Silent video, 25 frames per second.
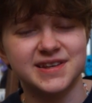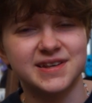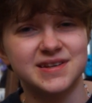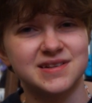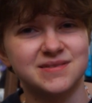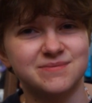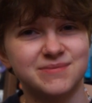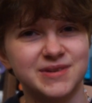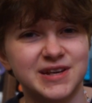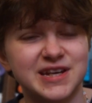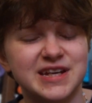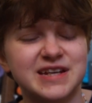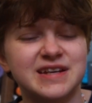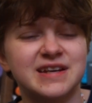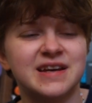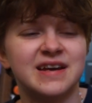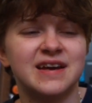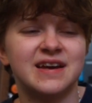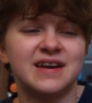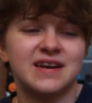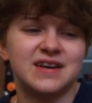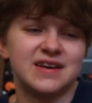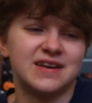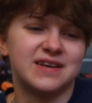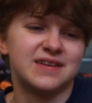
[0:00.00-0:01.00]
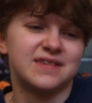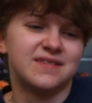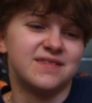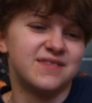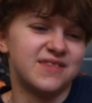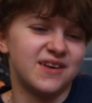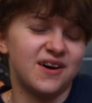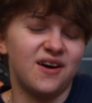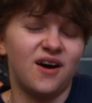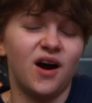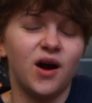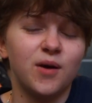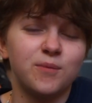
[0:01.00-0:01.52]
it in me
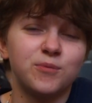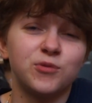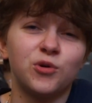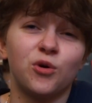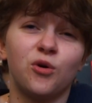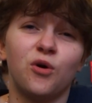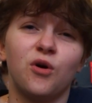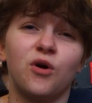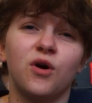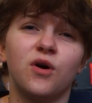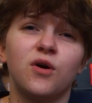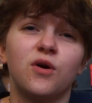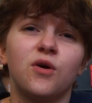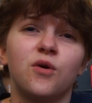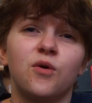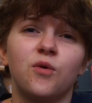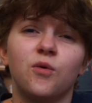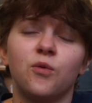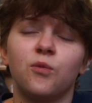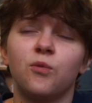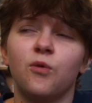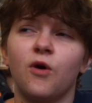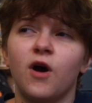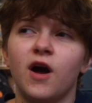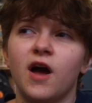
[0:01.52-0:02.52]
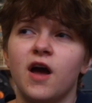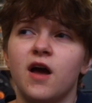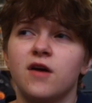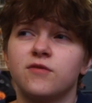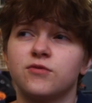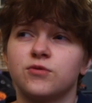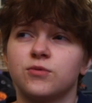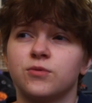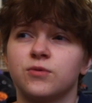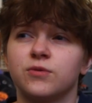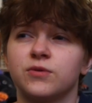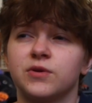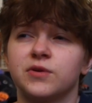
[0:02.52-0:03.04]
that I'm not what
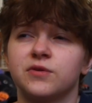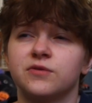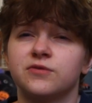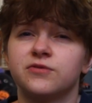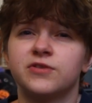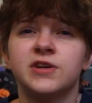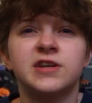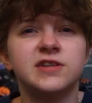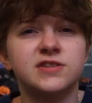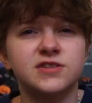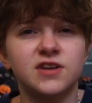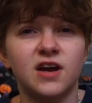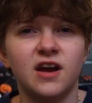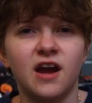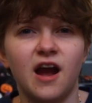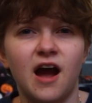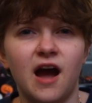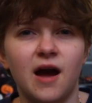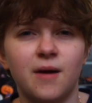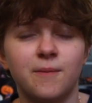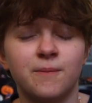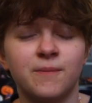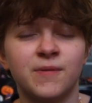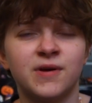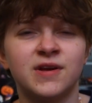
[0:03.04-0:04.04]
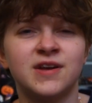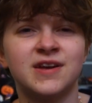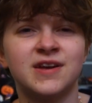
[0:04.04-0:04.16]
everyone thinks I am.